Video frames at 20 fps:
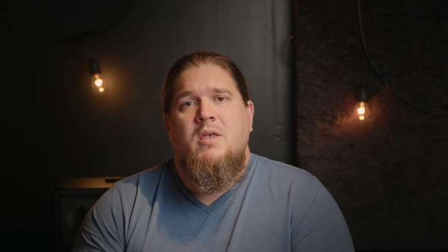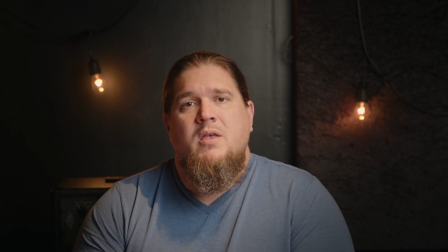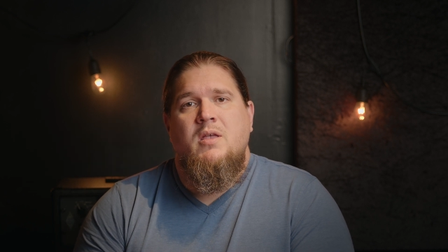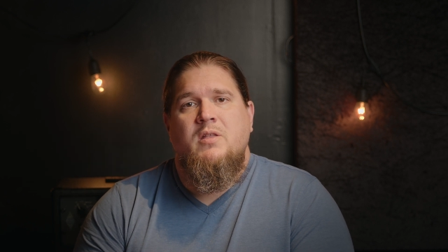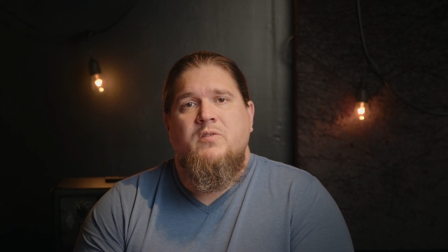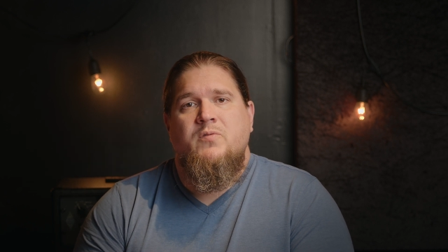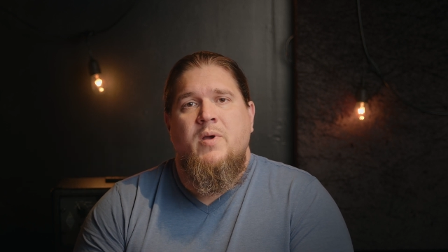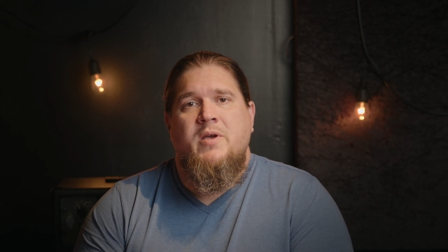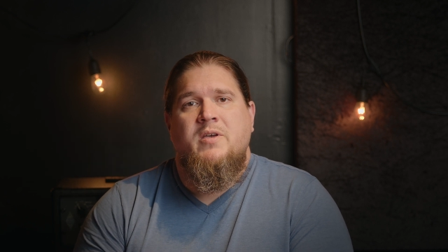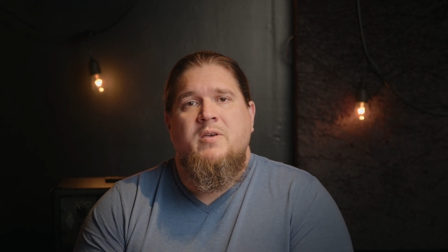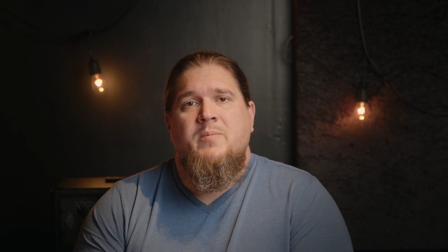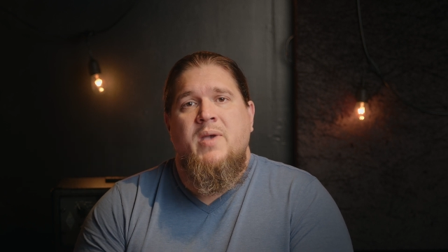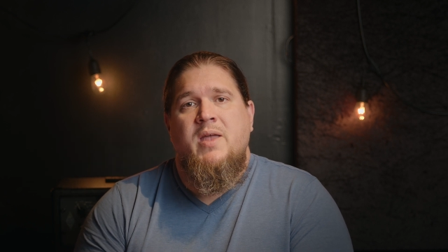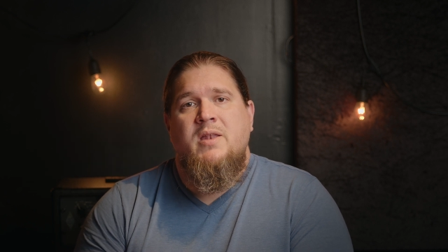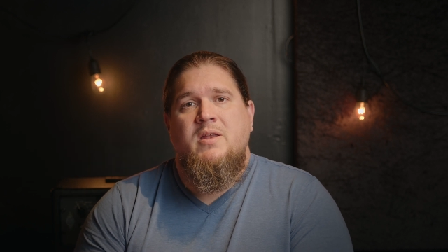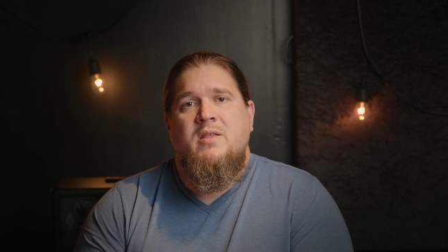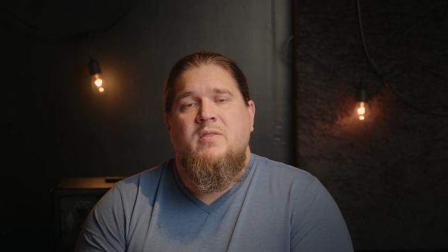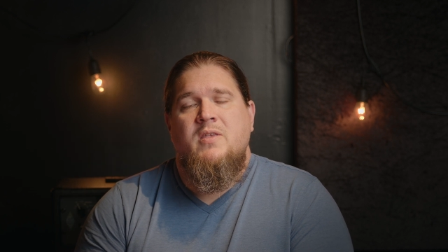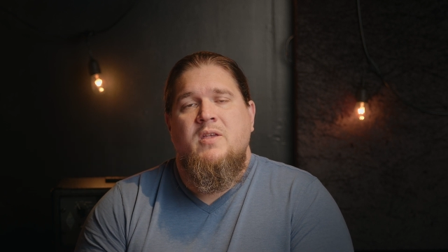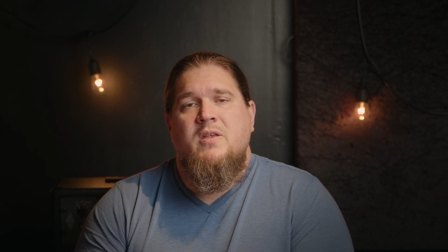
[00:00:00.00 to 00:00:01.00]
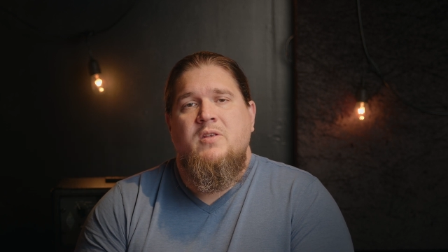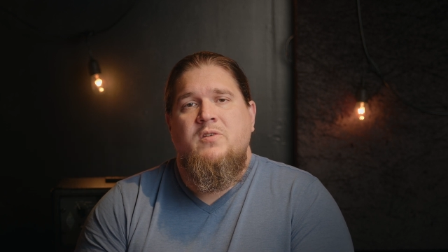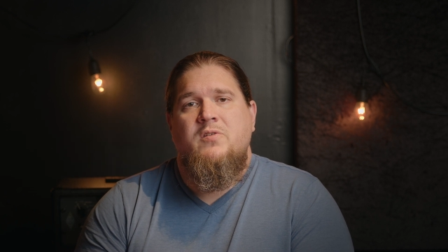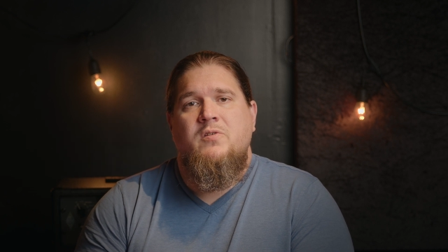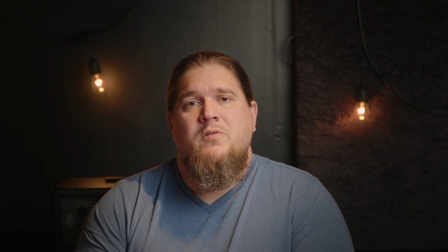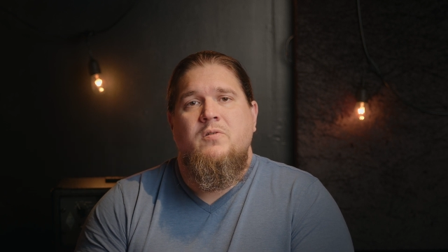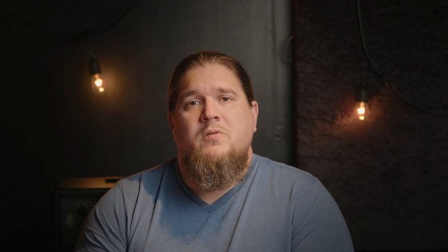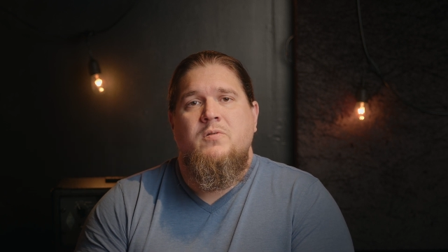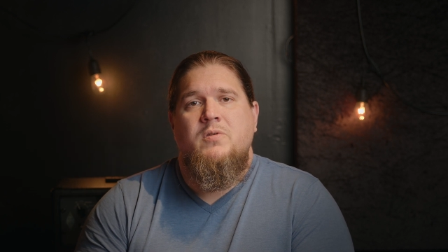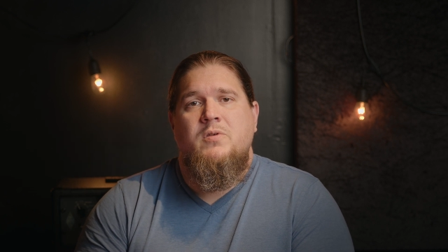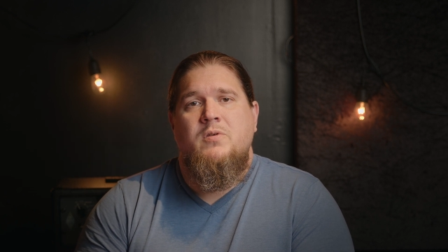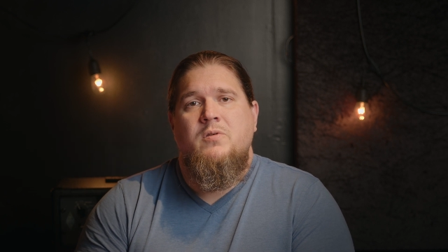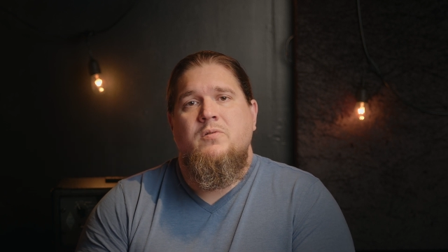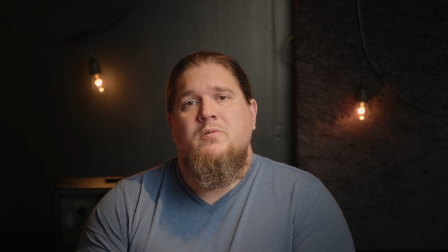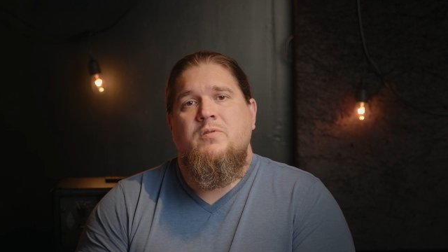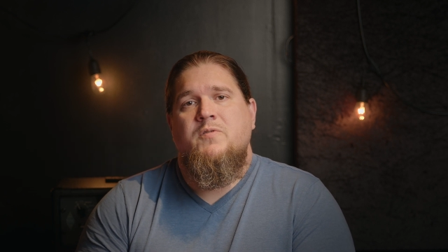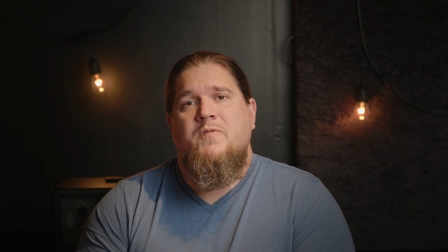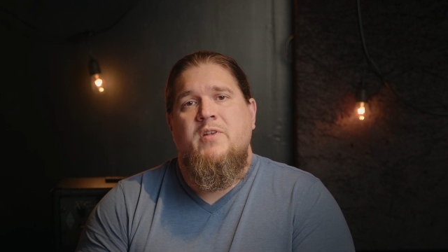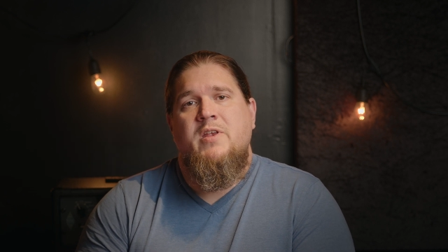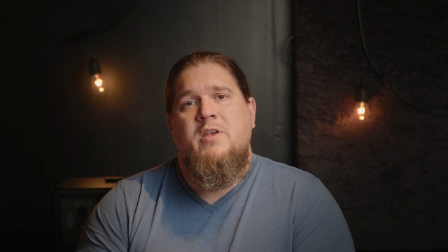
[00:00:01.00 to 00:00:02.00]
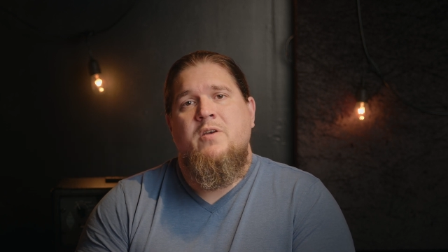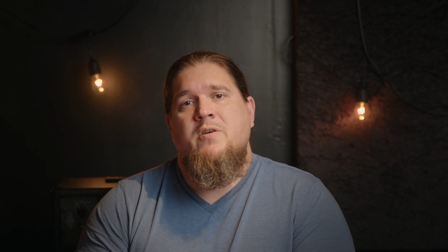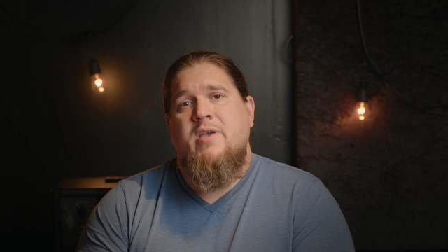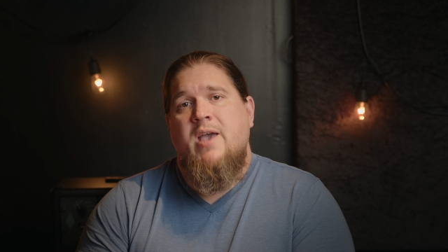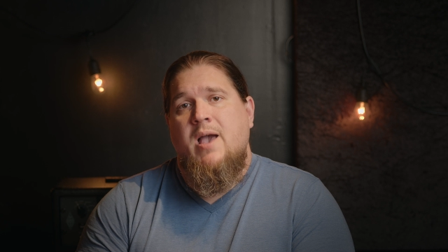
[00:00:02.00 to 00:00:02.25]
it's recommended that you use video